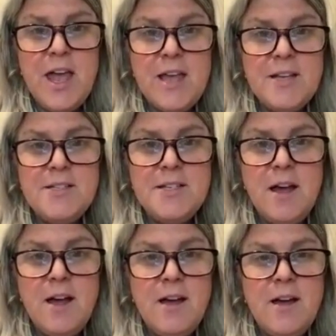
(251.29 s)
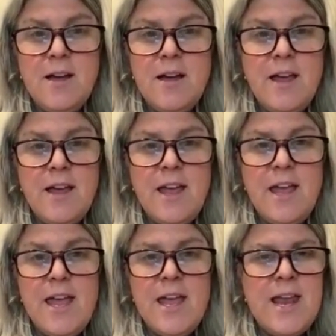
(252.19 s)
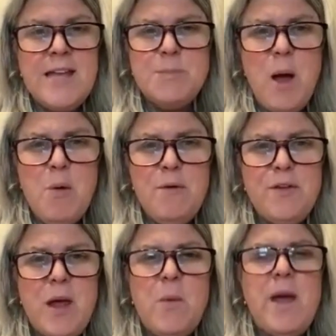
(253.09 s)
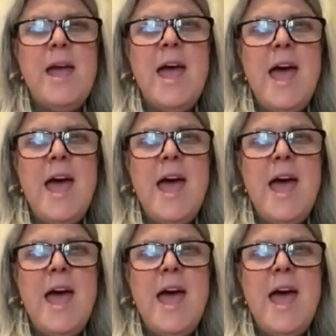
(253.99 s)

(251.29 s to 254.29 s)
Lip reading: And it's powerful that way.